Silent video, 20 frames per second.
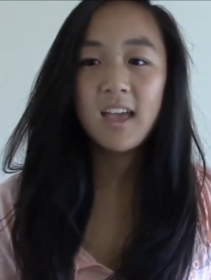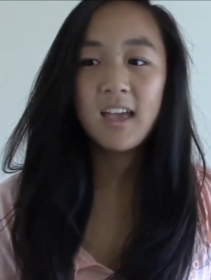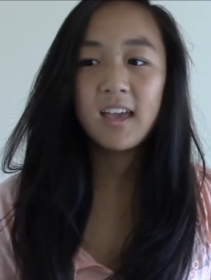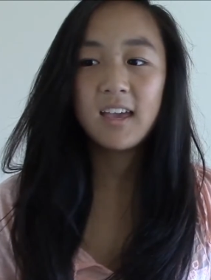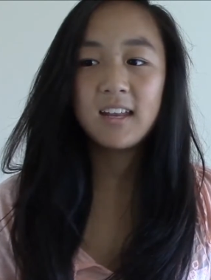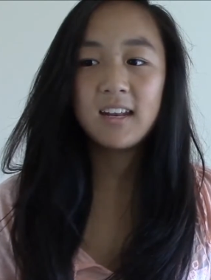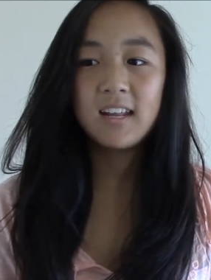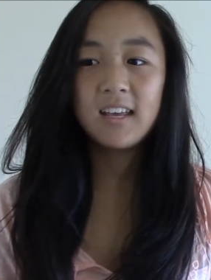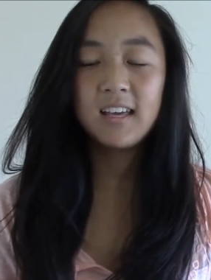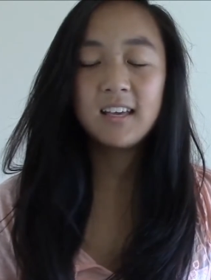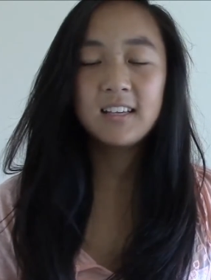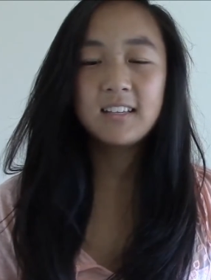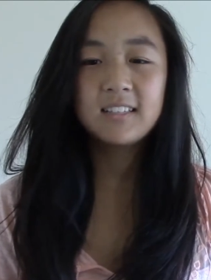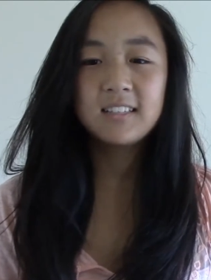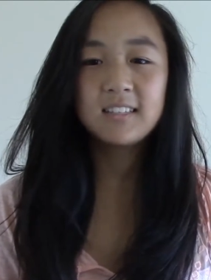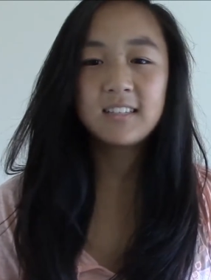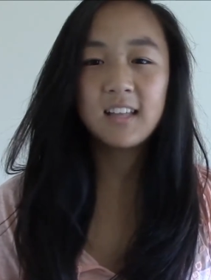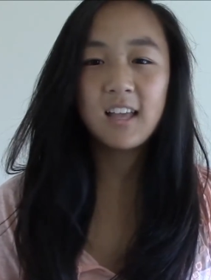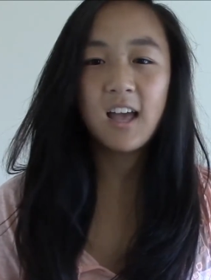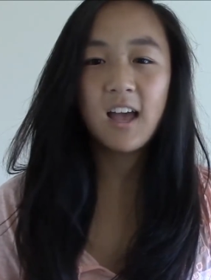it
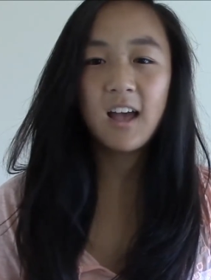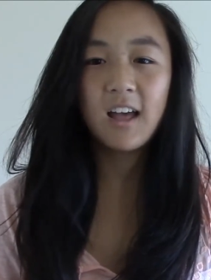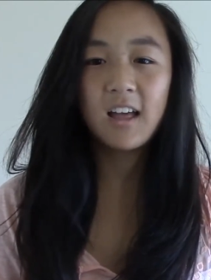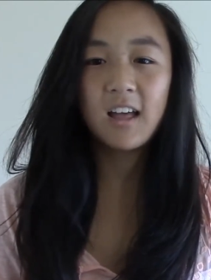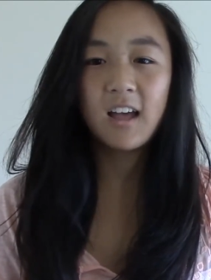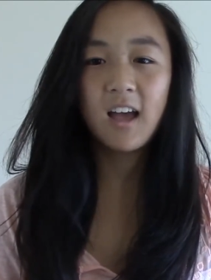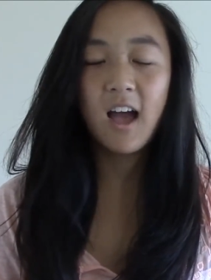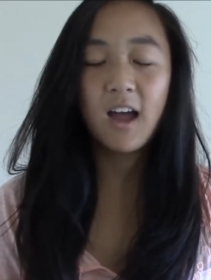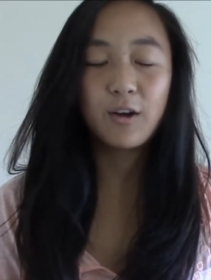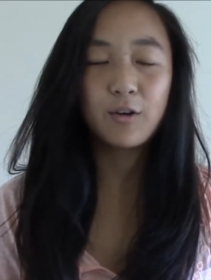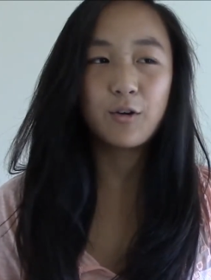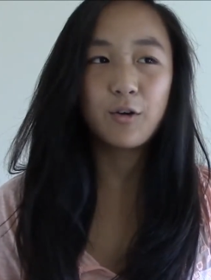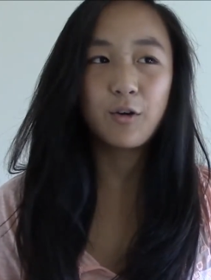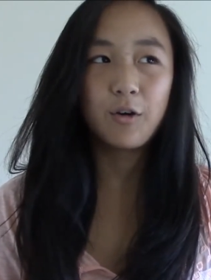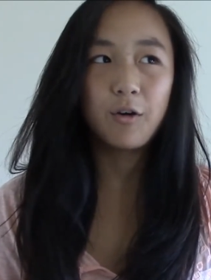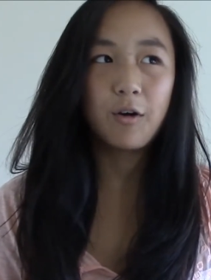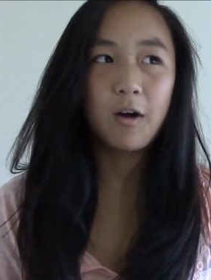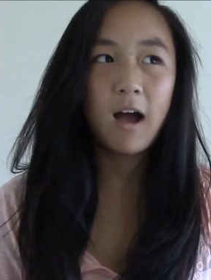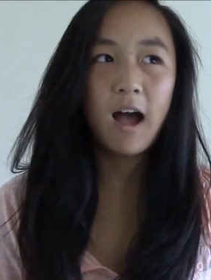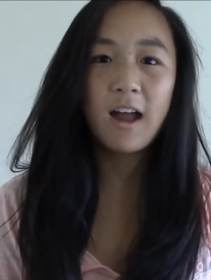is, I don't
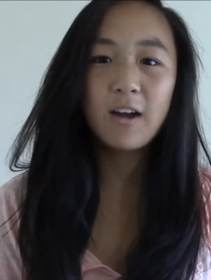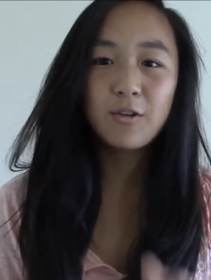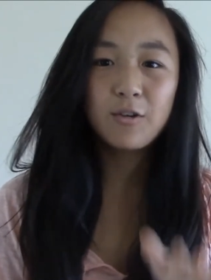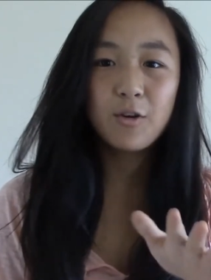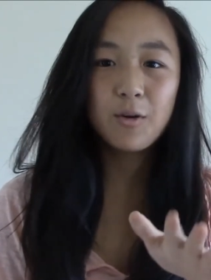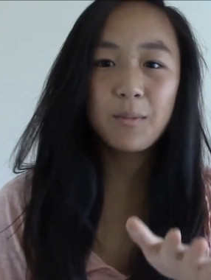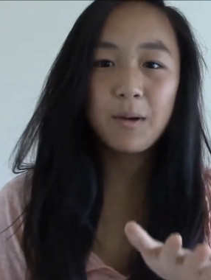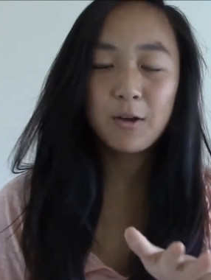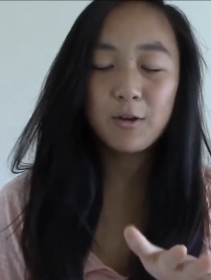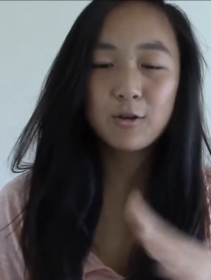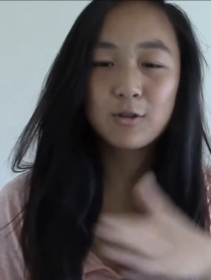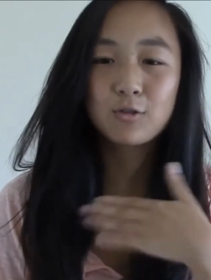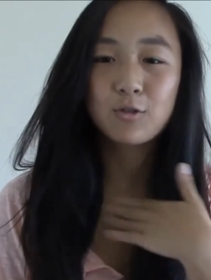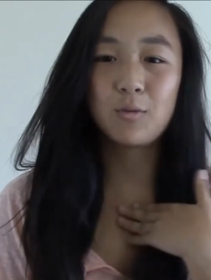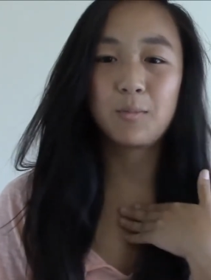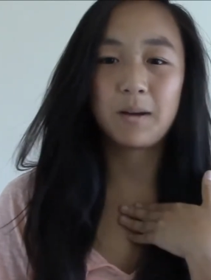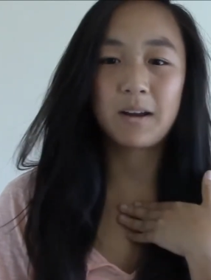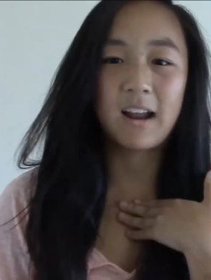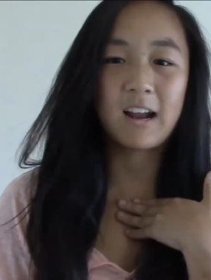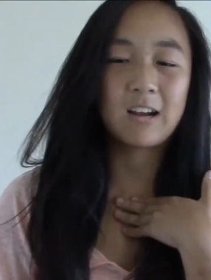know about your school,
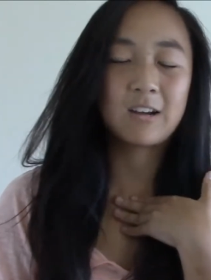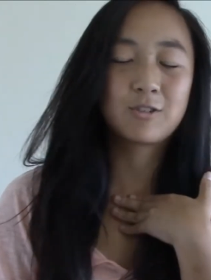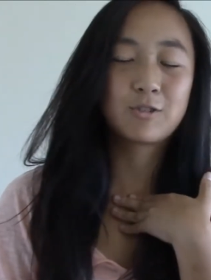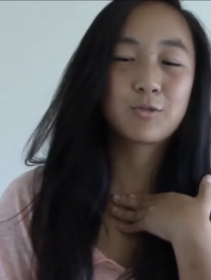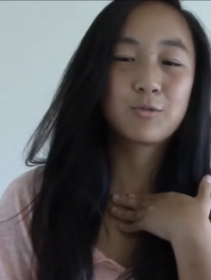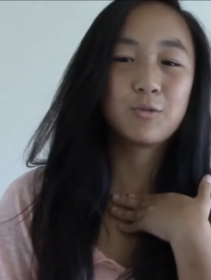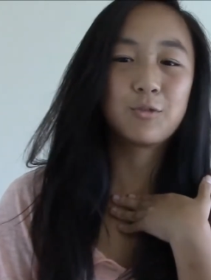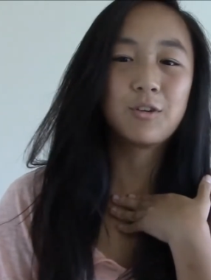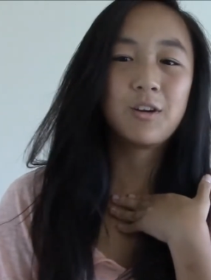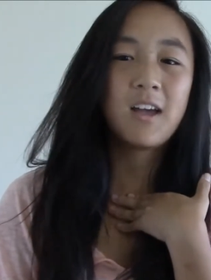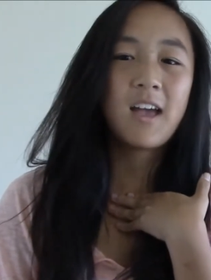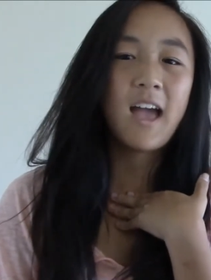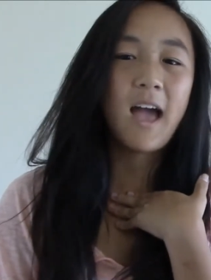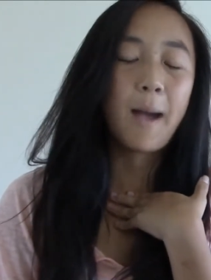but at our school,